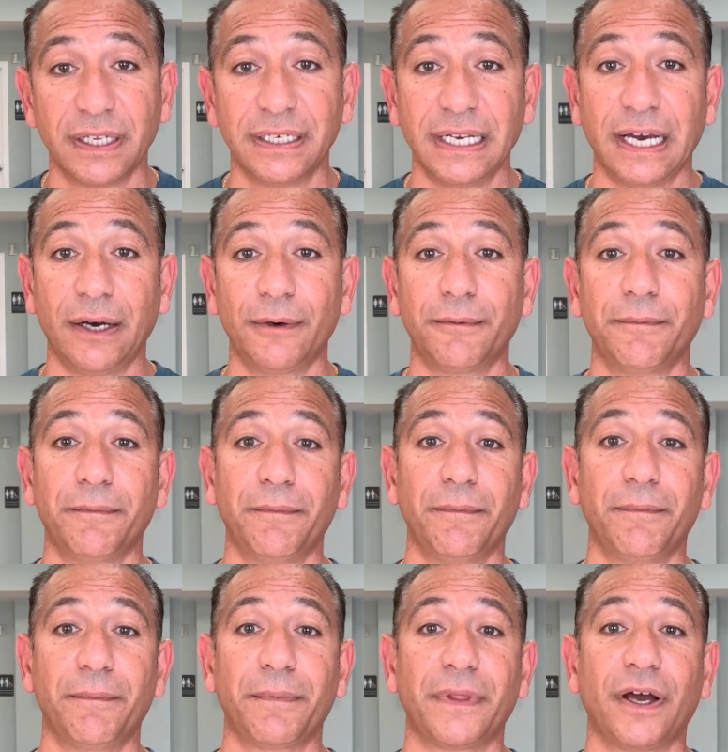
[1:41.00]
Now,
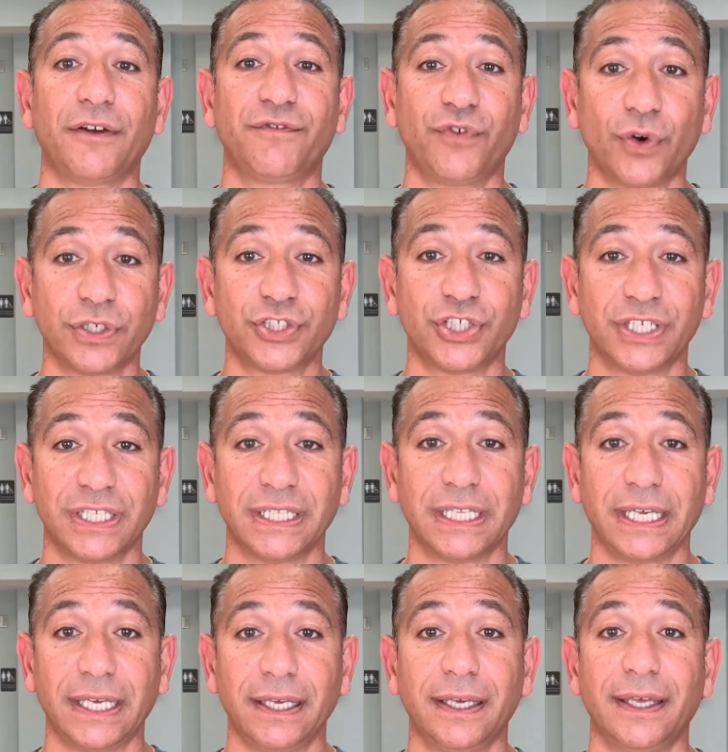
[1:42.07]

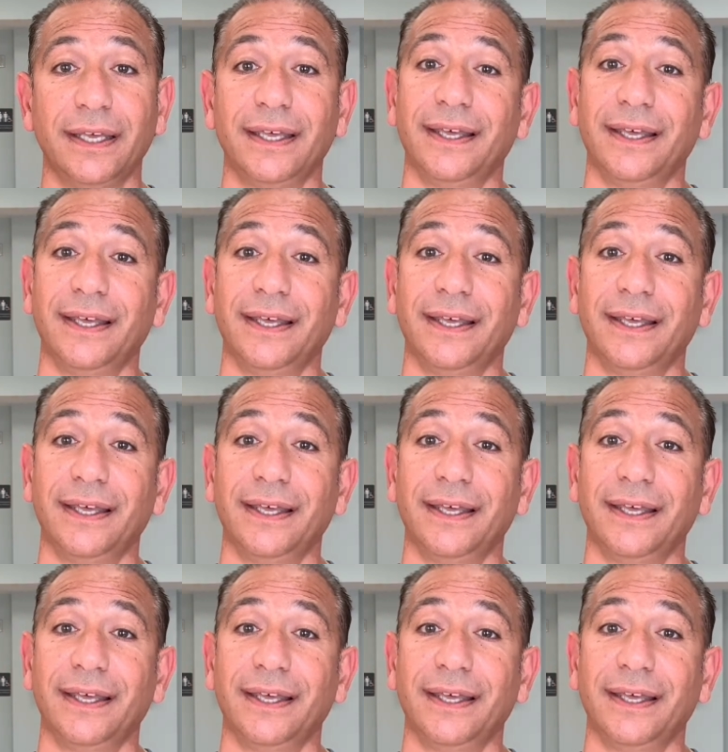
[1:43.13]
unfortunately,